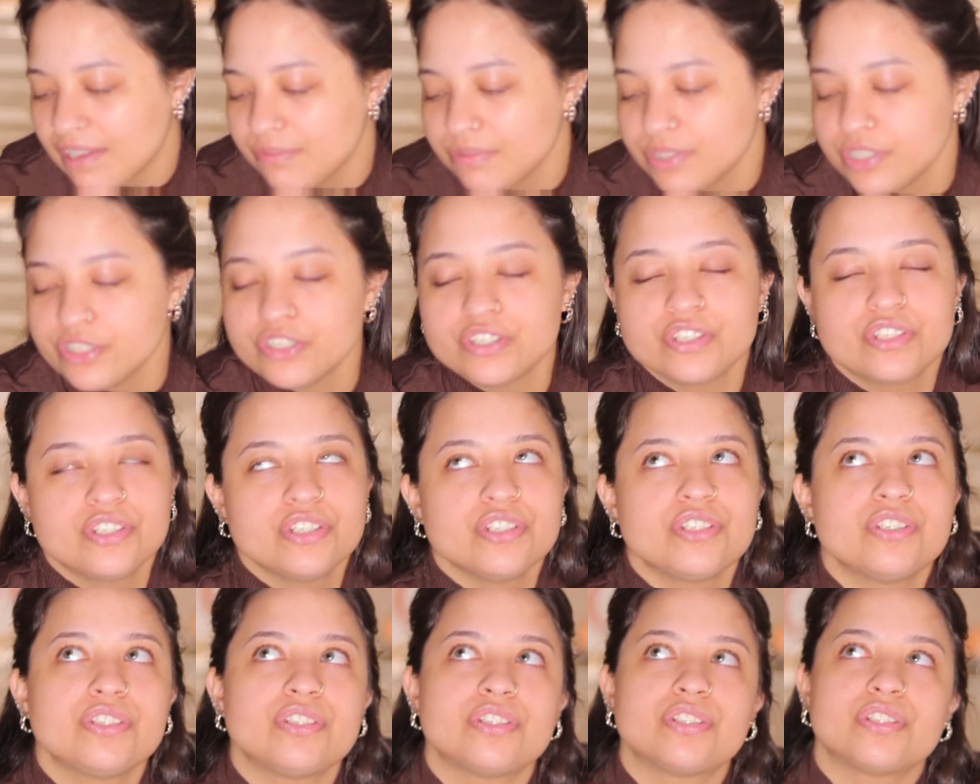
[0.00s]
was
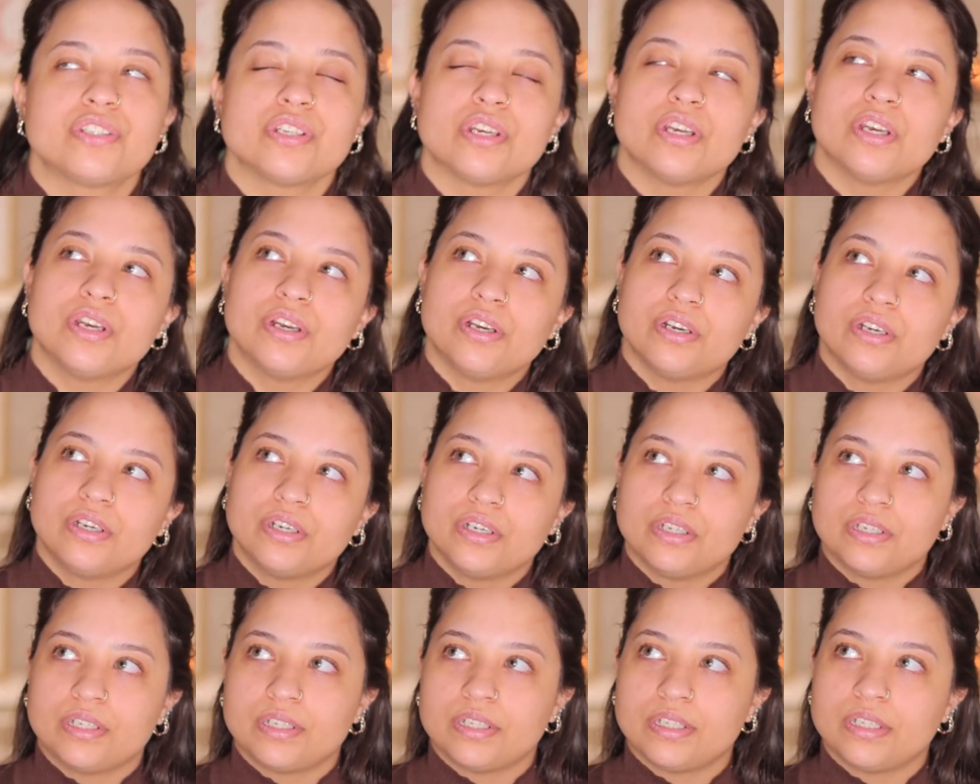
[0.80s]
just
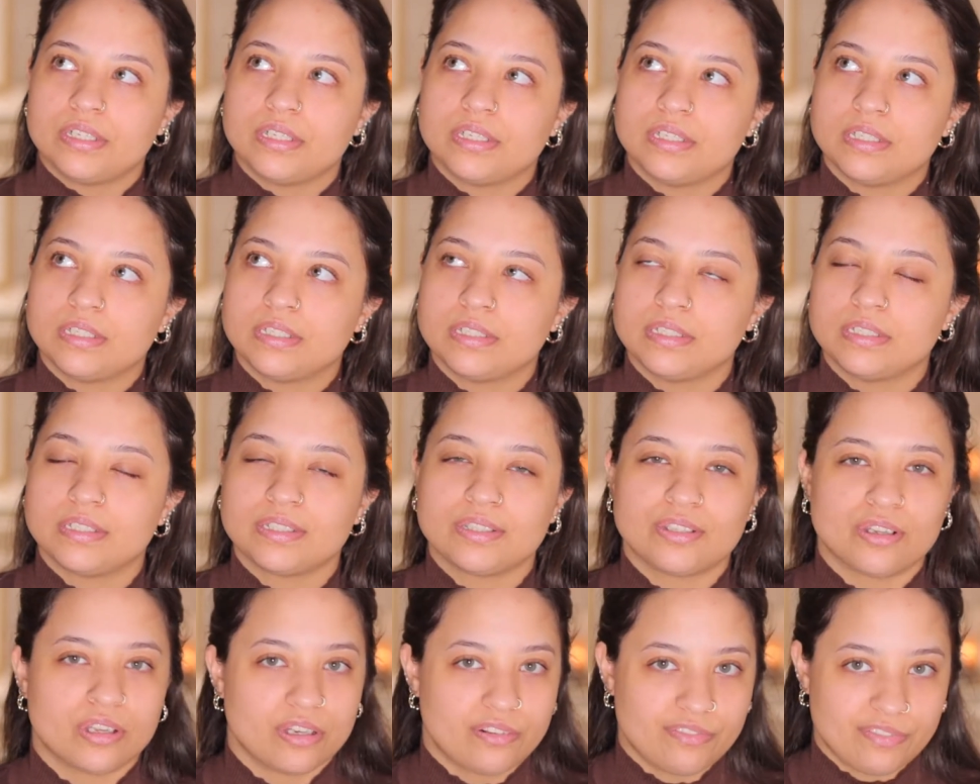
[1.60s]

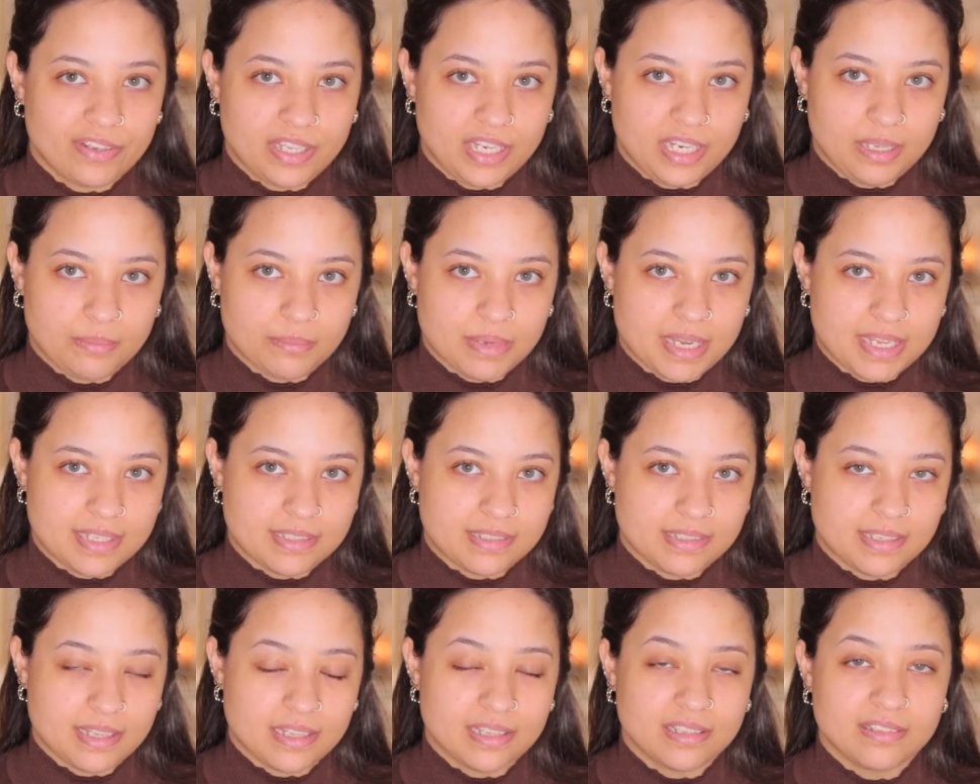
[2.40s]
not feeling
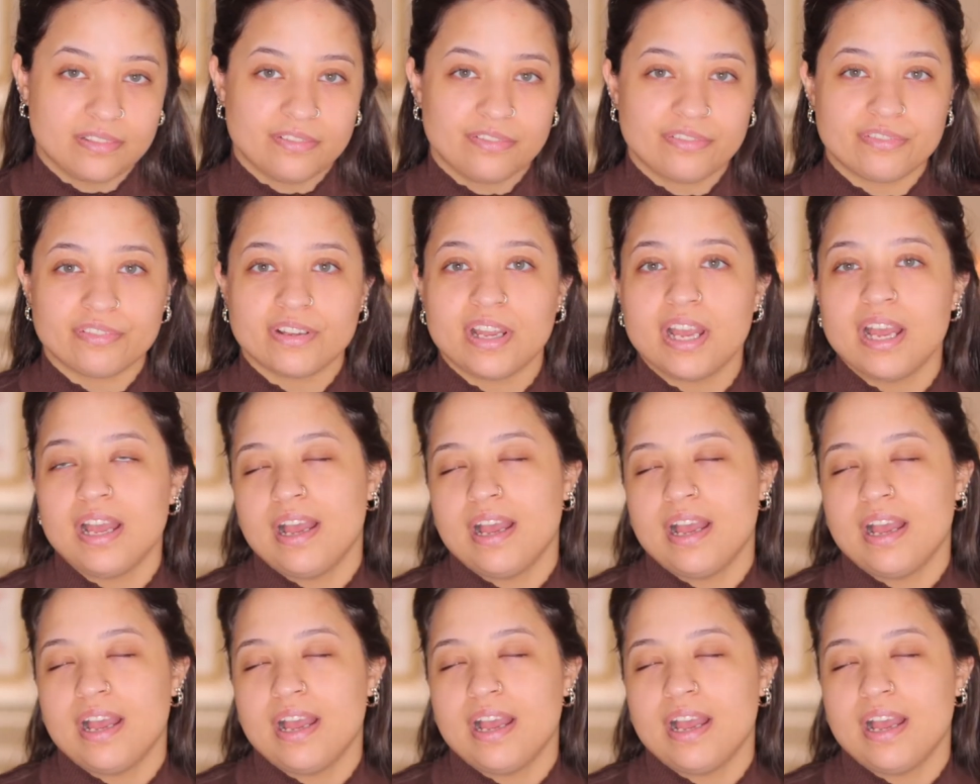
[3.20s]
myself.